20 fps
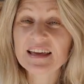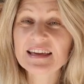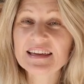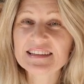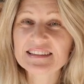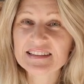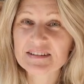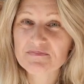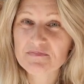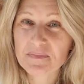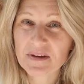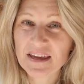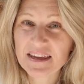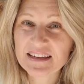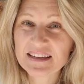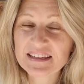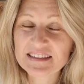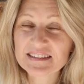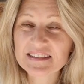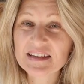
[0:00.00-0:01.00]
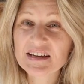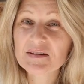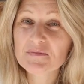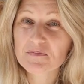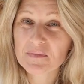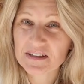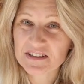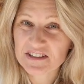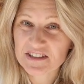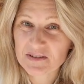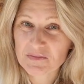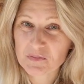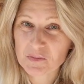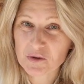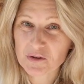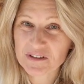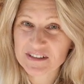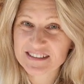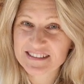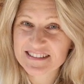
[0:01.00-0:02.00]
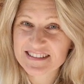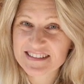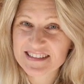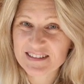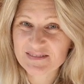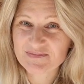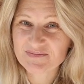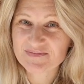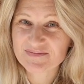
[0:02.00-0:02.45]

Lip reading: in a pagan metropolis.